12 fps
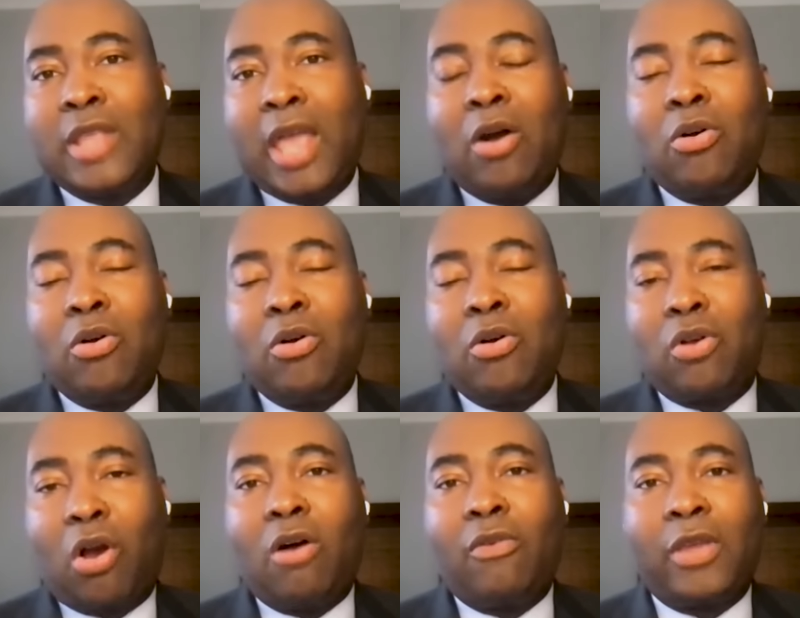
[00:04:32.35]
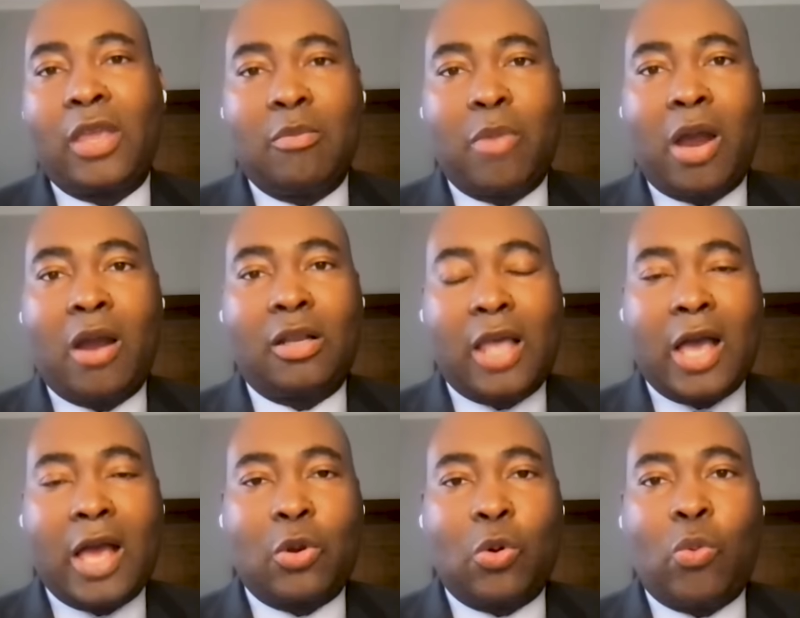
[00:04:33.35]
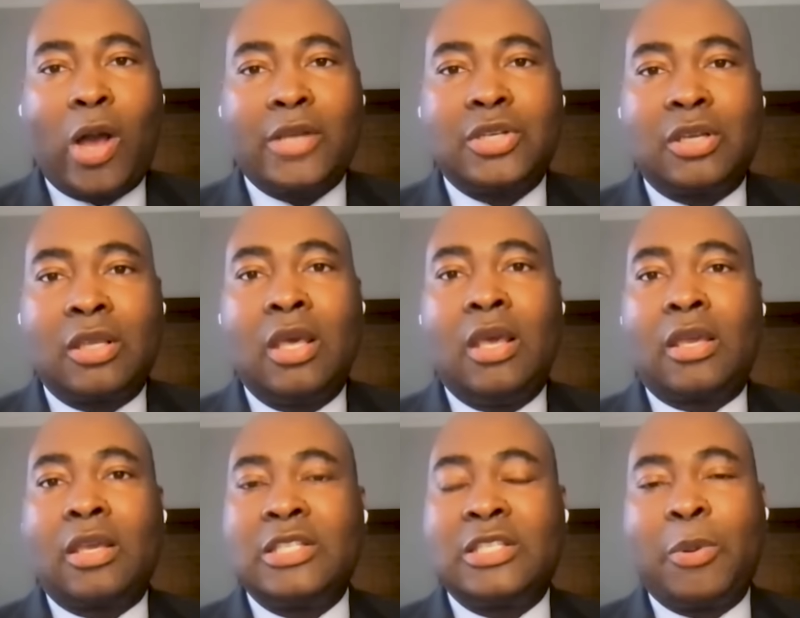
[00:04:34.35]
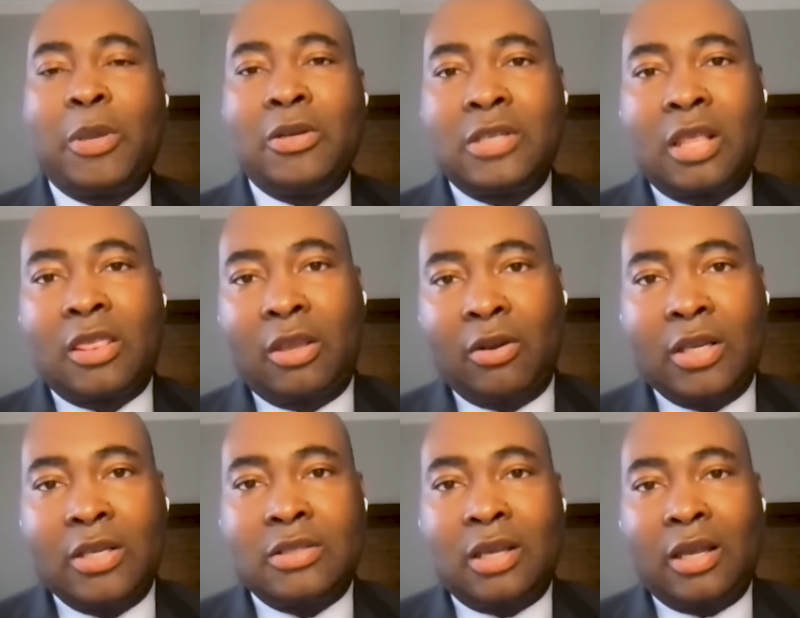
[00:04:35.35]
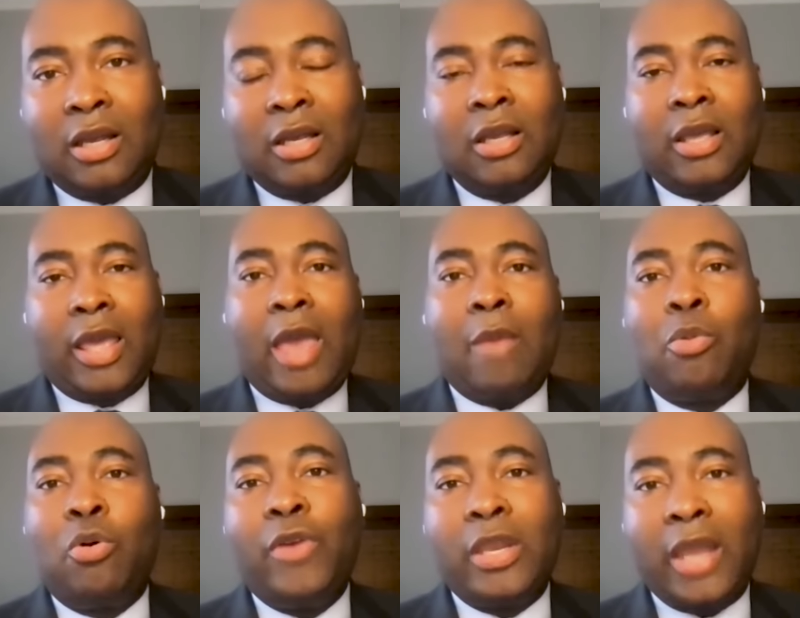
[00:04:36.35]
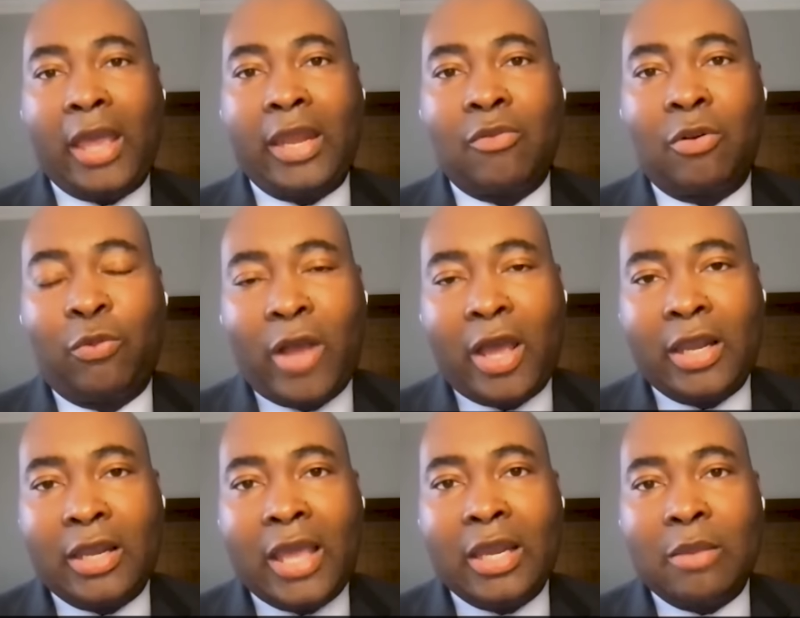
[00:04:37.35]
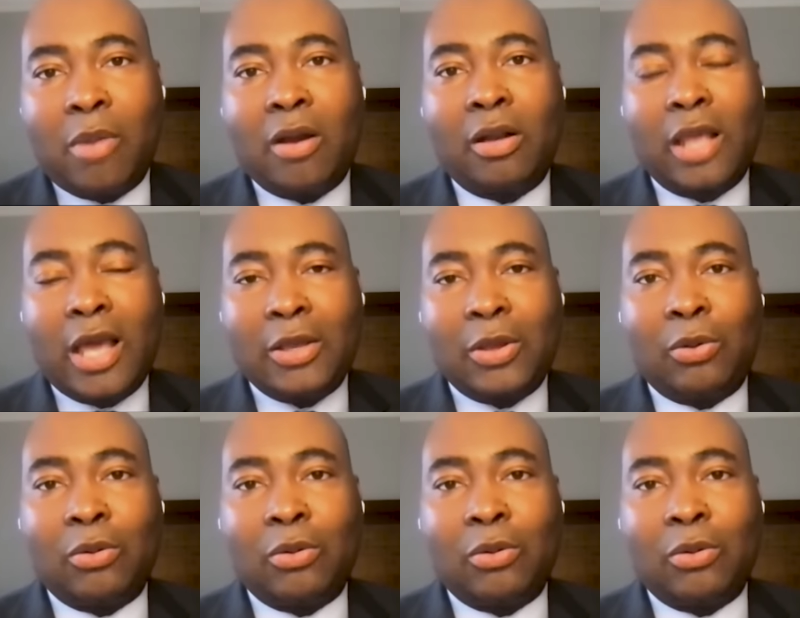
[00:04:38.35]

who's now golfing in Mar-a-Lago, watching conspiracy theories uh, at movie night every Friday night in Mar-a-Lago.